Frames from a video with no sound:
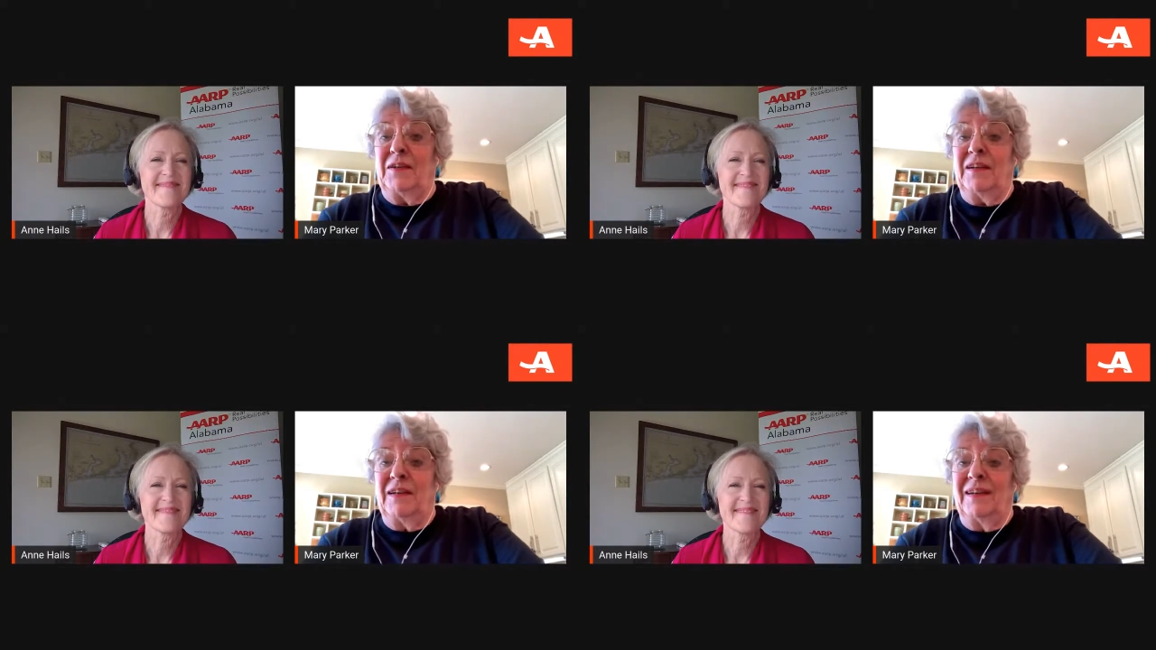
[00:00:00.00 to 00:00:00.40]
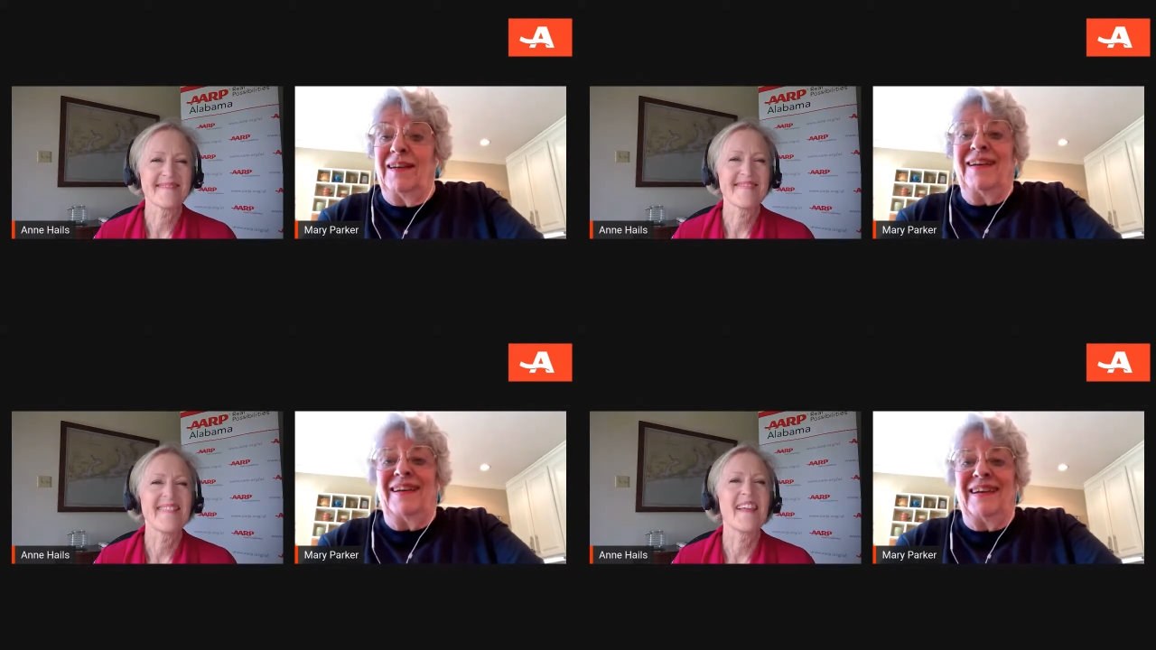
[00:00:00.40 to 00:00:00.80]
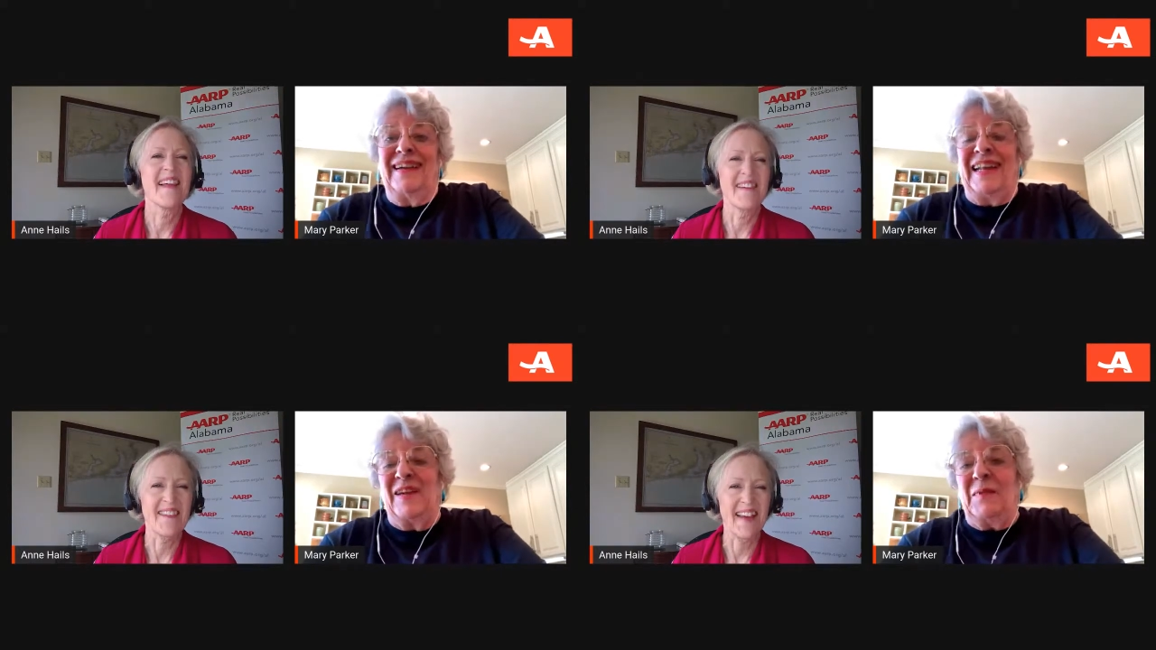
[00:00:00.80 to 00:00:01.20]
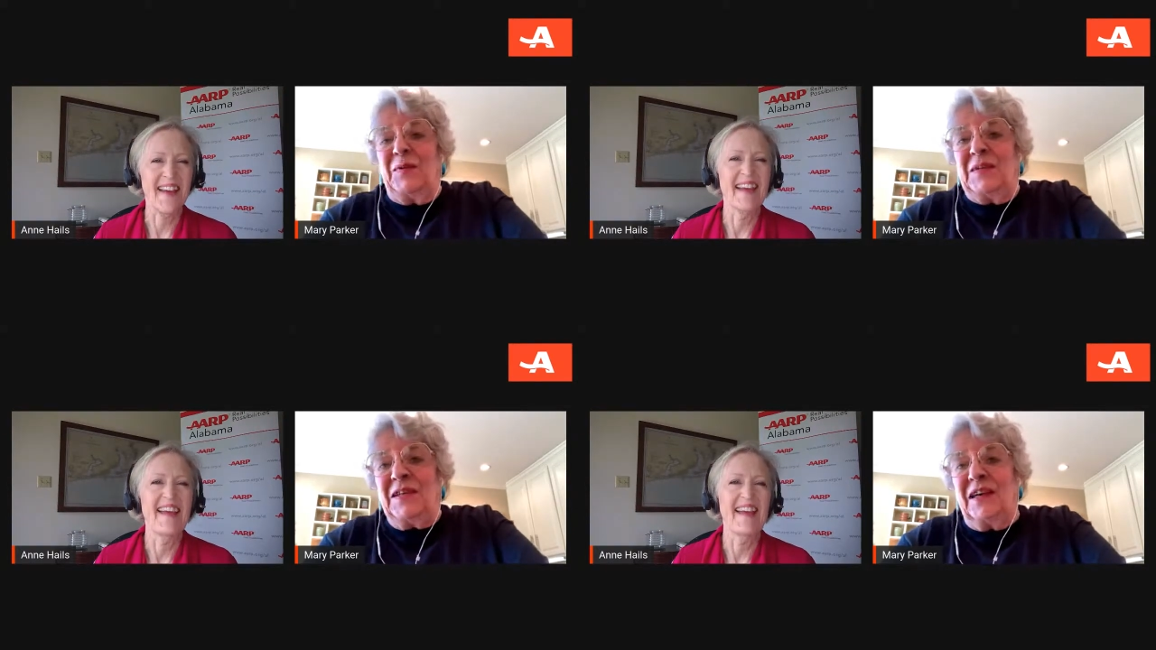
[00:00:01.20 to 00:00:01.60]
Speaker 1: and mm-hmm. I've
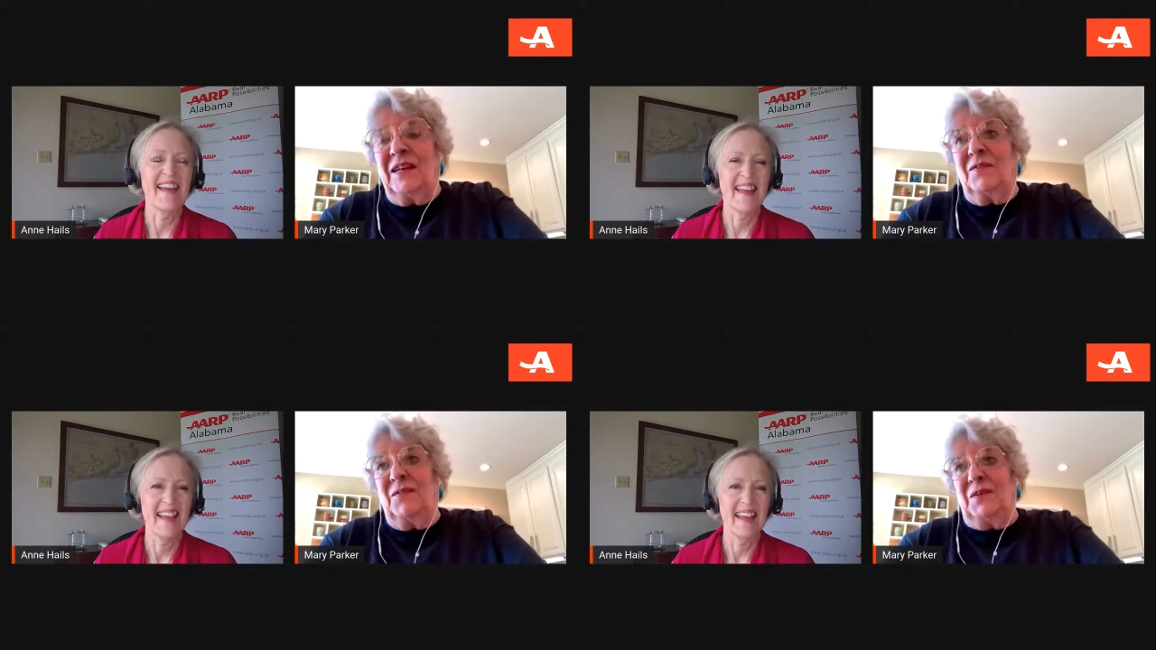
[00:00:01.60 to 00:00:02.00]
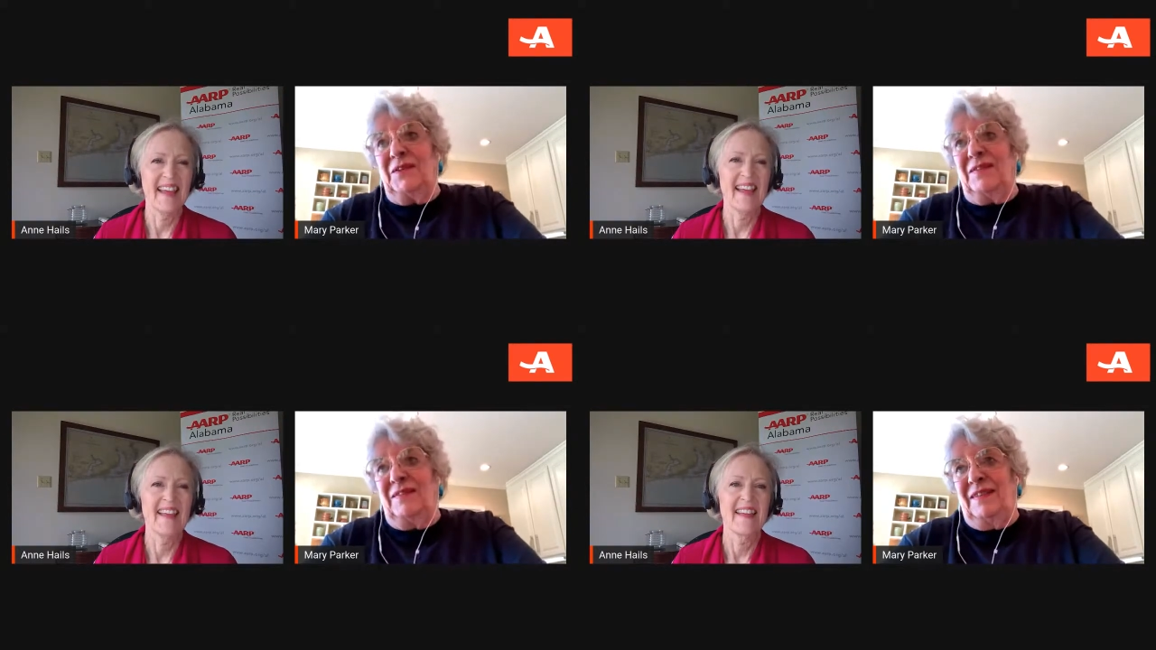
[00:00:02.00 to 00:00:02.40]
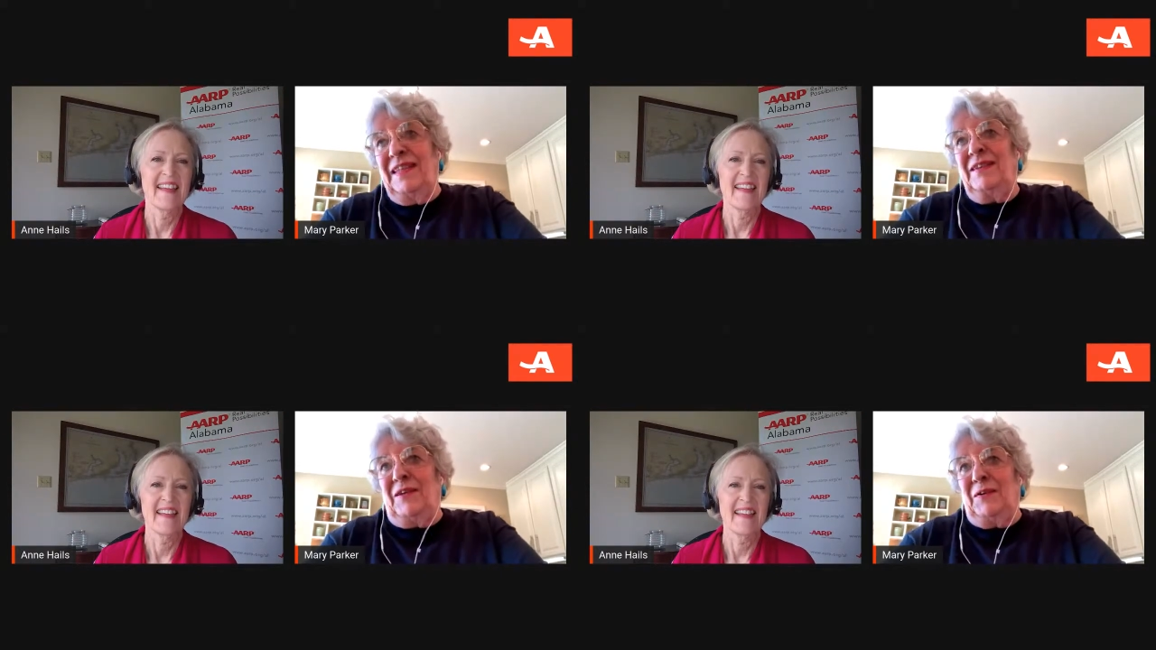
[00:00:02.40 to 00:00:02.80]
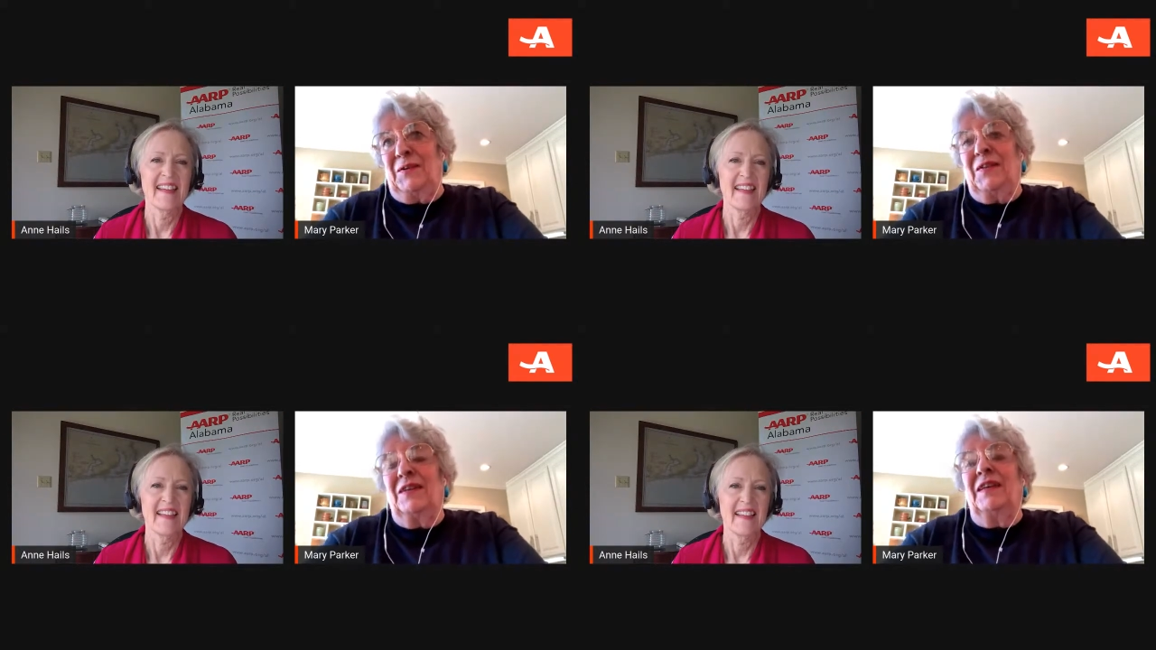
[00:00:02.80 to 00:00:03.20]
been retired for 10
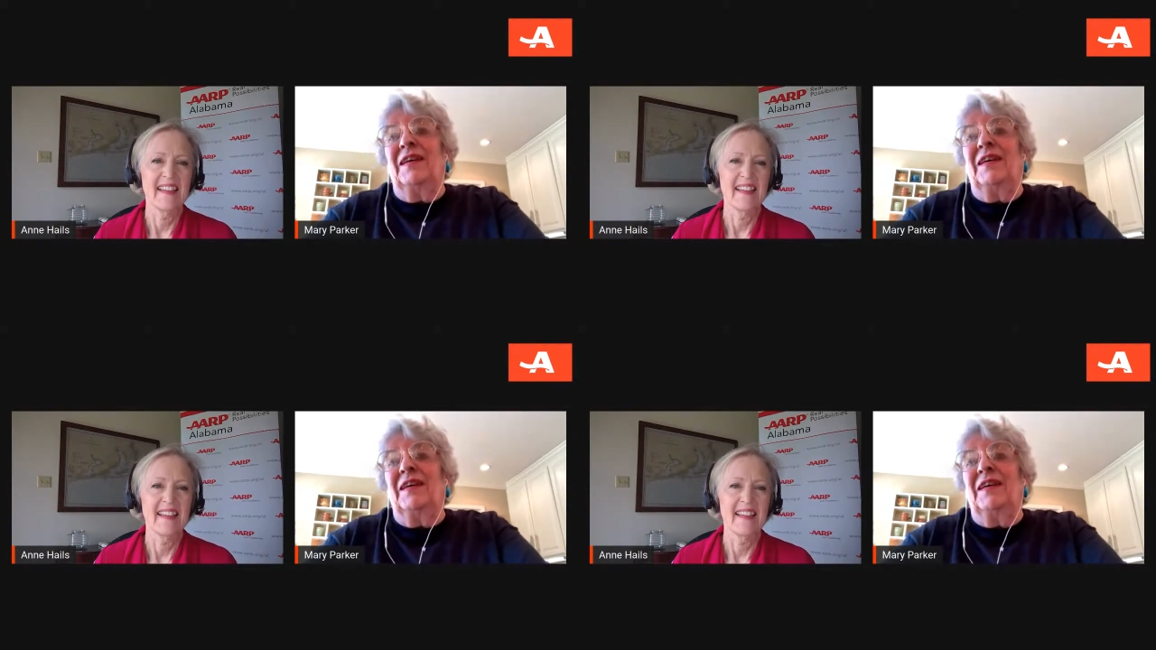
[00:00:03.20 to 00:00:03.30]
years.